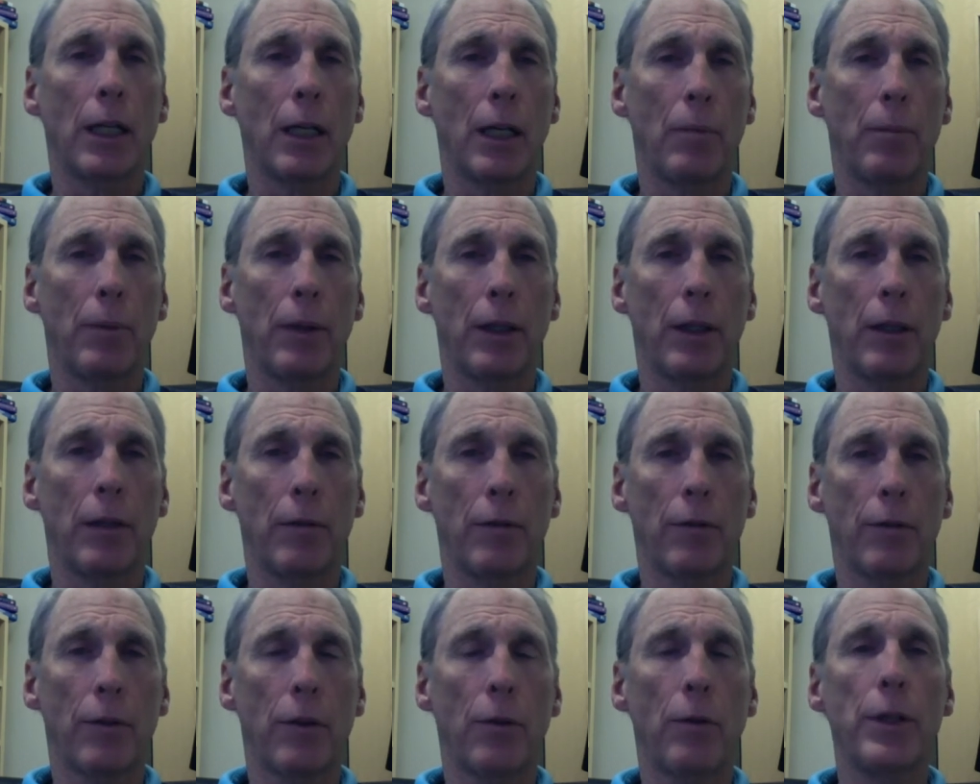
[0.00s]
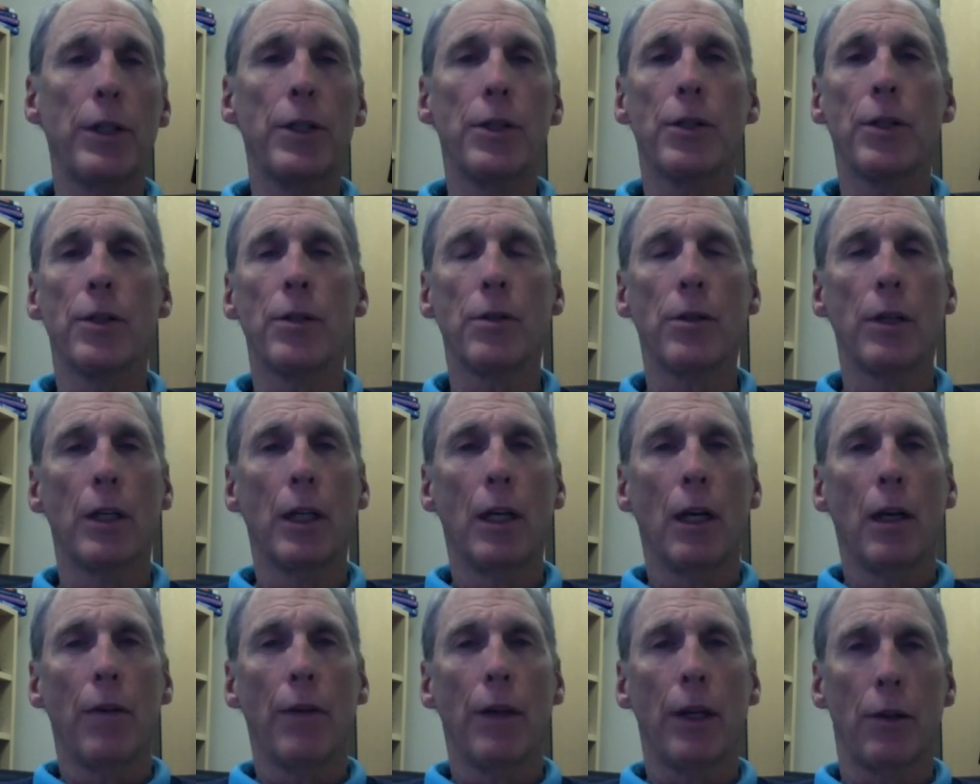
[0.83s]
couple of quizzes
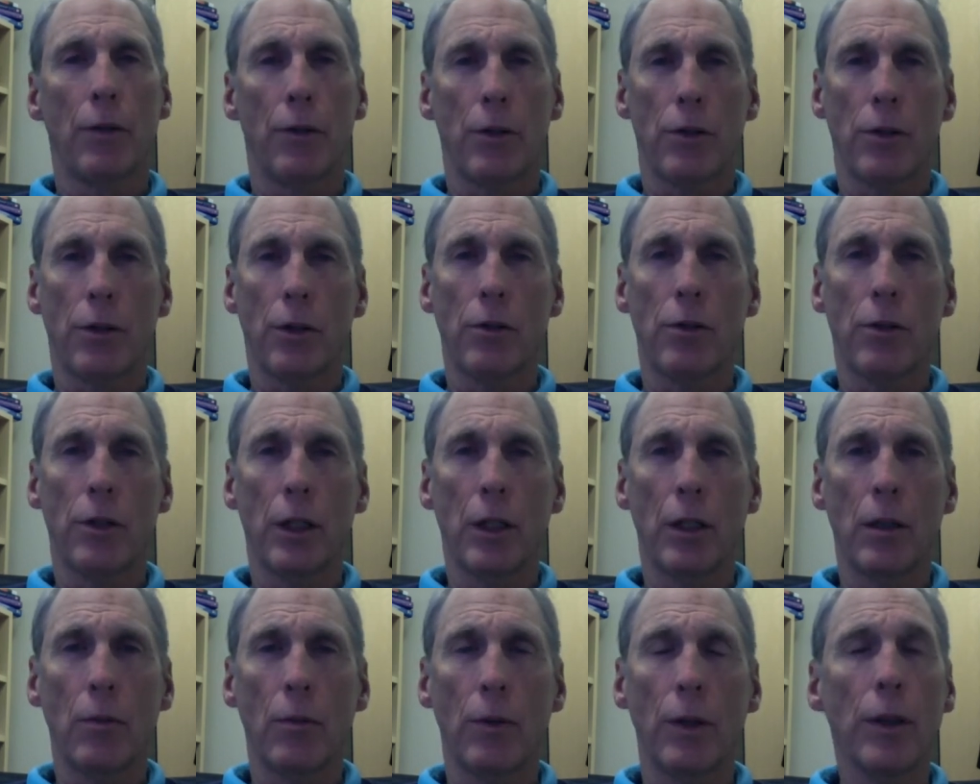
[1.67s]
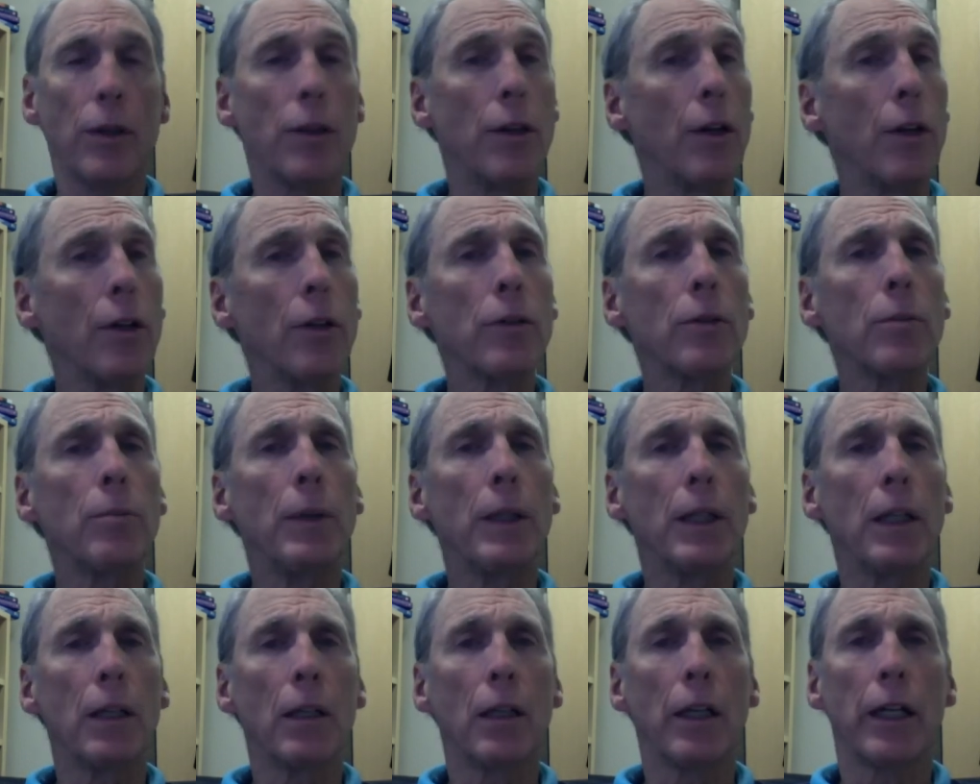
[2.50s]
that are associated with those
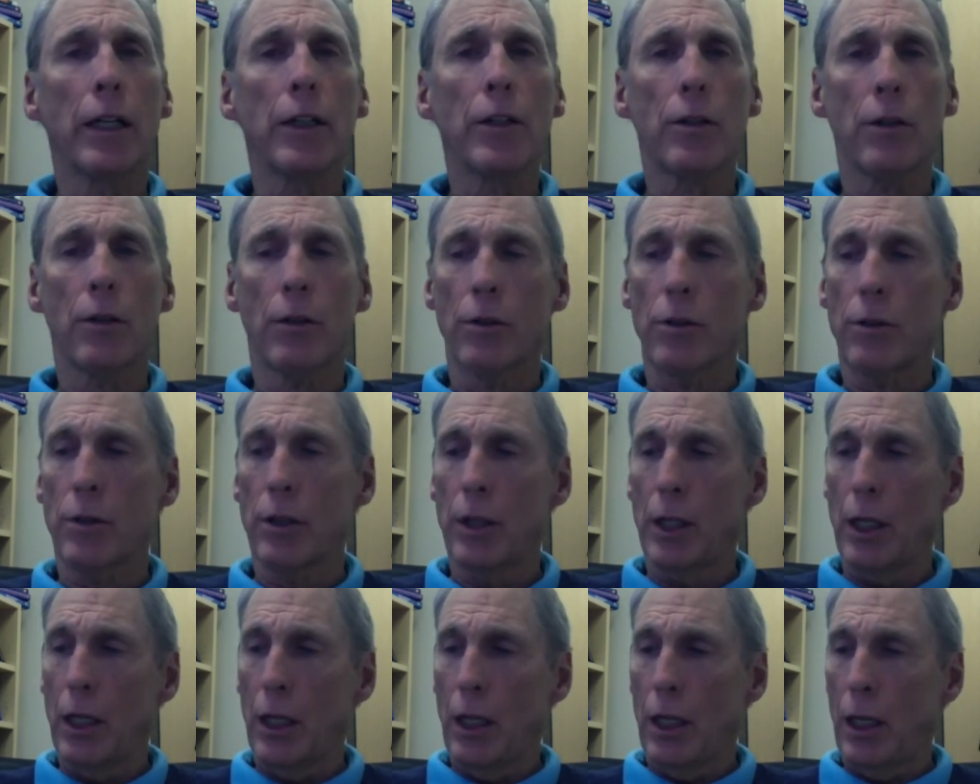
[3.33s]
mini lectures.